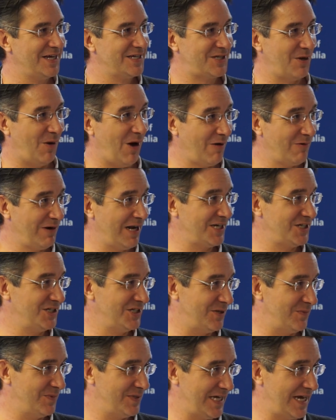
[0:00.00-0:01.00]
So our
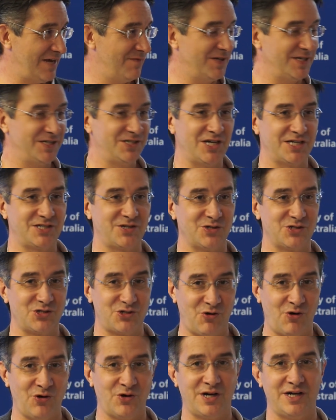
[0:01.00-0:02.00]
relationship with David just got
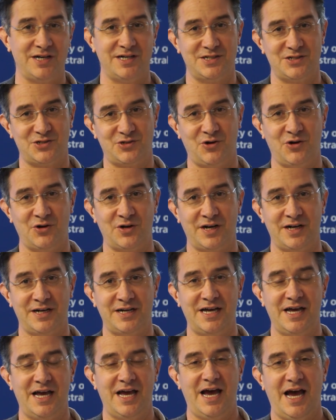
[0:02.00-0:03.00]
stronger and
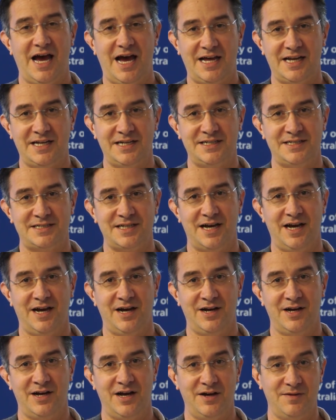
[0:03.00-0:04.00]
stronger. And
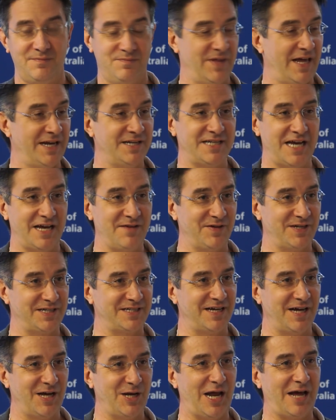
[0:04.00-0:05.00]
uh, then
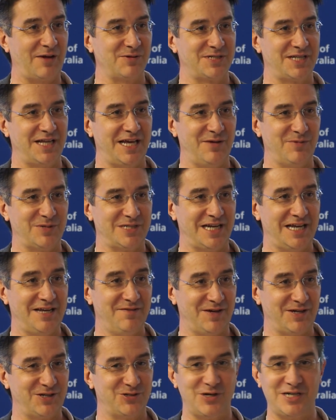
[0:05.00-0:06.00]
David announced that he was
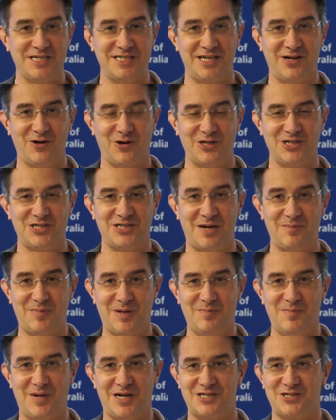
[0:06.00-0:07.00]
leaving Trinity College
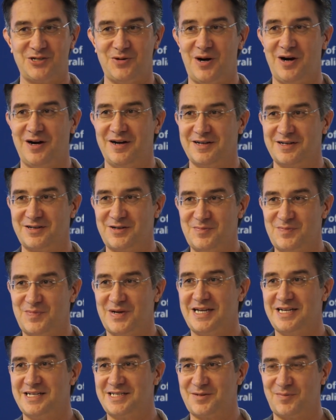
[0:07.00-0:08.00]
Dublin, much to our
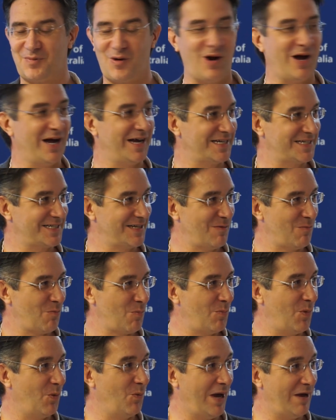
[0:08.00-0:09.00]
complete surprise.
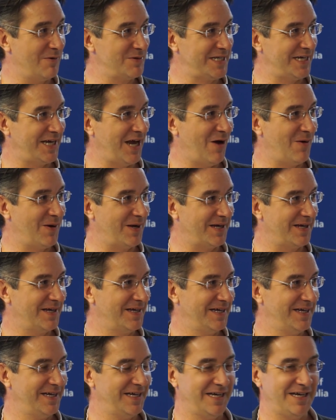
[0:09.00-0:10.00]
But where was he going?
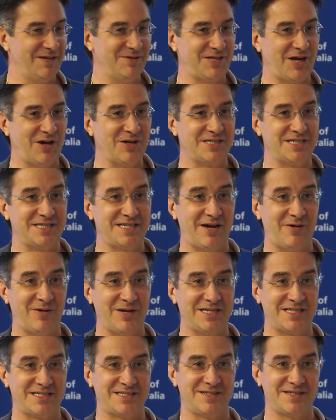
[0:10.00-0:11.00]
He was going to
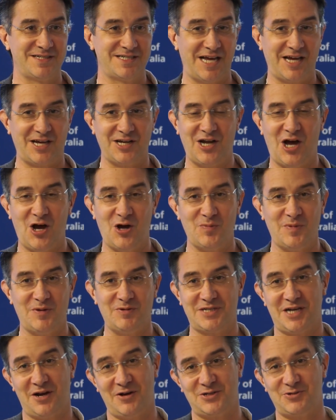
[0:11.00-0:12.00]
Terry's second home. He
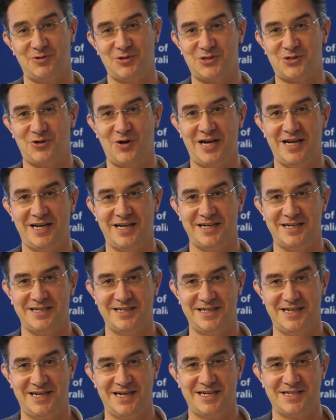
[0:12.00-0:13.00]
was going to Australia.
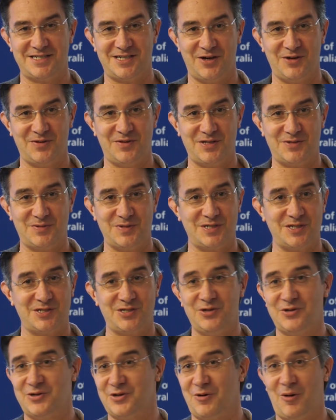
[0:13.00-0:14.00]
So this was a
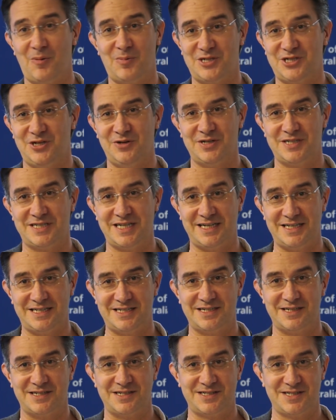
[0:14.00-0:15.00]
too good opportunity
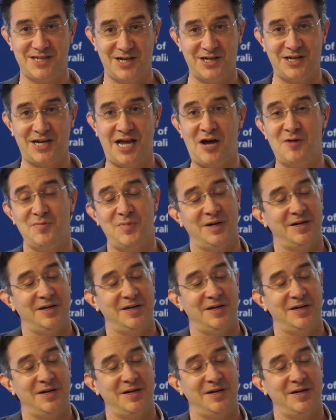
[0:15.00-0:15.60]
to turn down.